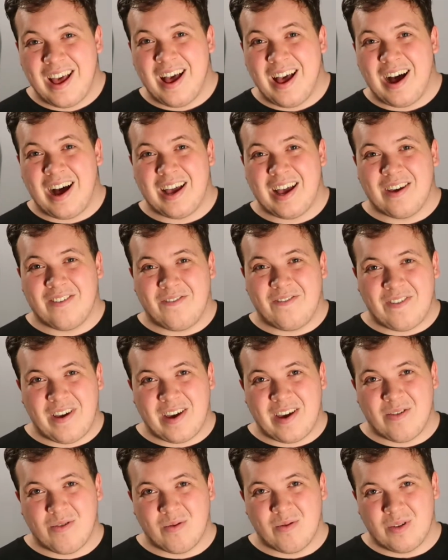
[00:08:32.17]
I have
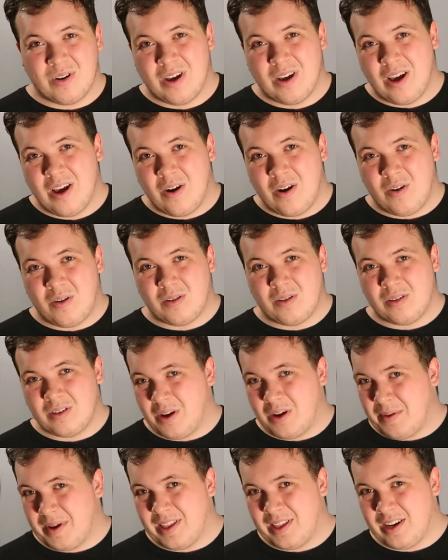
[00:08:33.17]
failed on
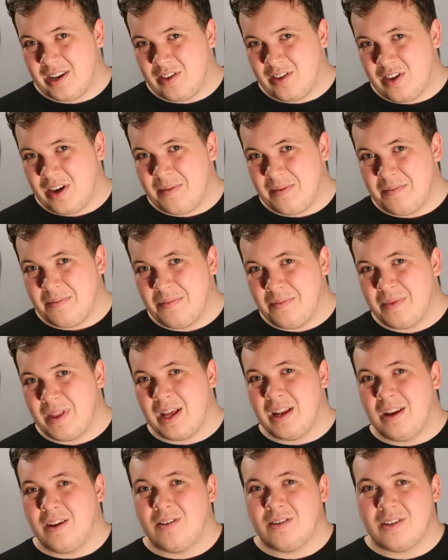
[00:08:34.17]
going to the gym a
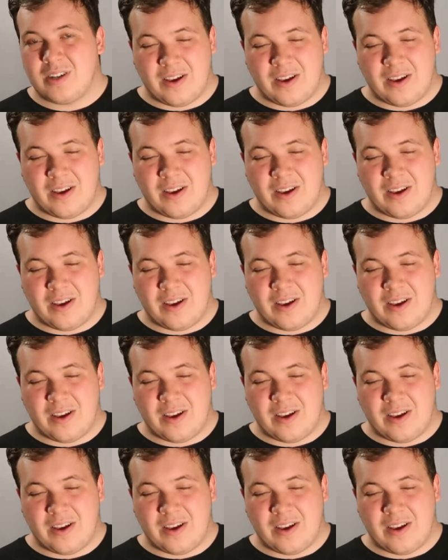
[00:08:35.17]
lot.